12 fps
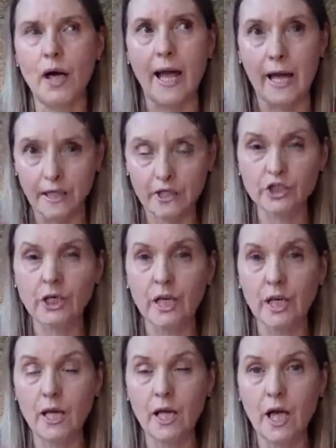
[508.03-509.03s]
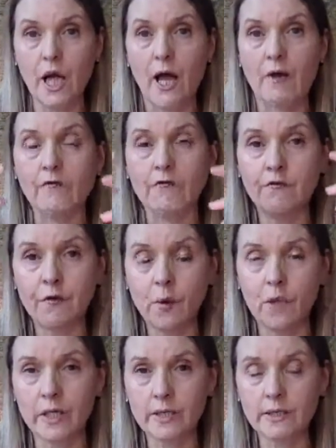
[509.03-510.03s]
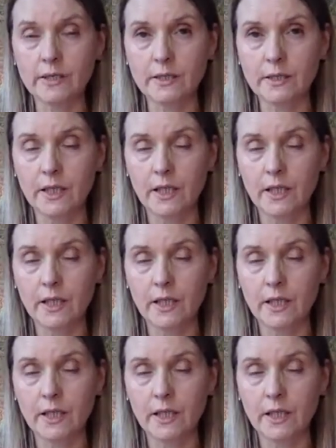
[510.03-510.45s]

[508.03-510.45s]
energy and focus